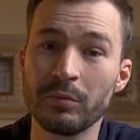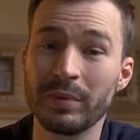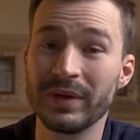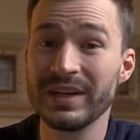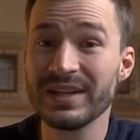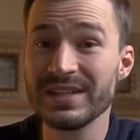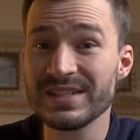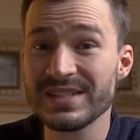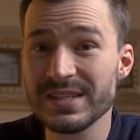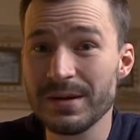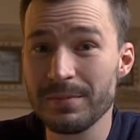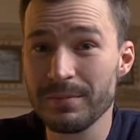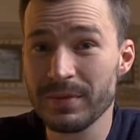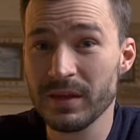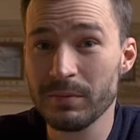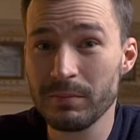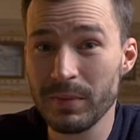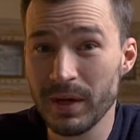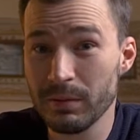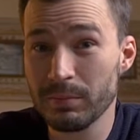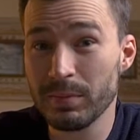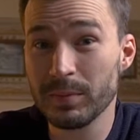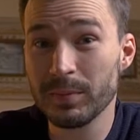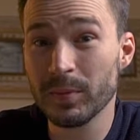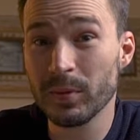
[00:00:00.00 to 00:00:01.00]
But here's something
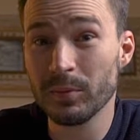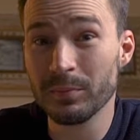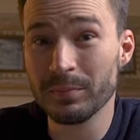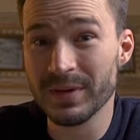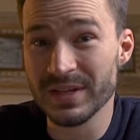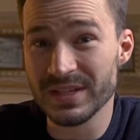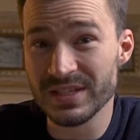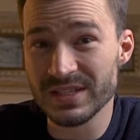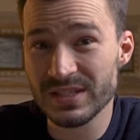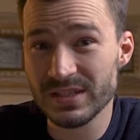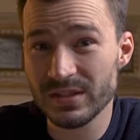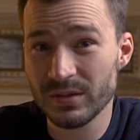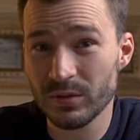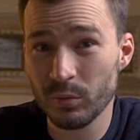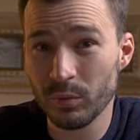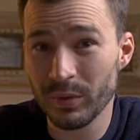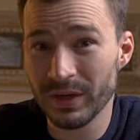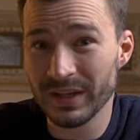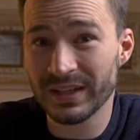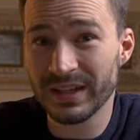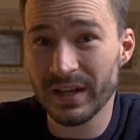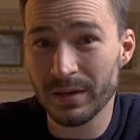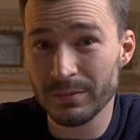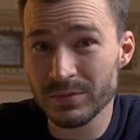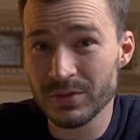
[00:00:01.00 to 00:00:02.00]
many people miss when
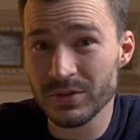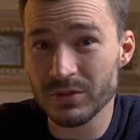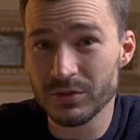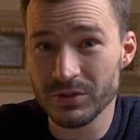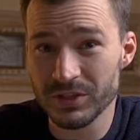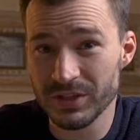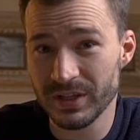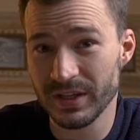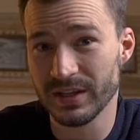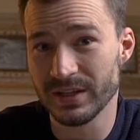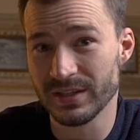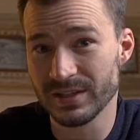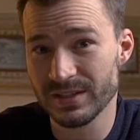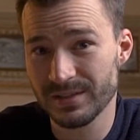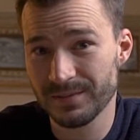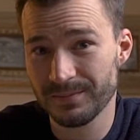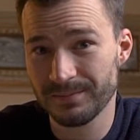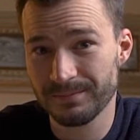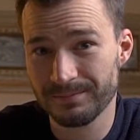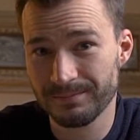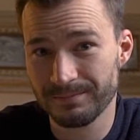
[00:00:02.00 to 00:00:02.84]
it comes to shares.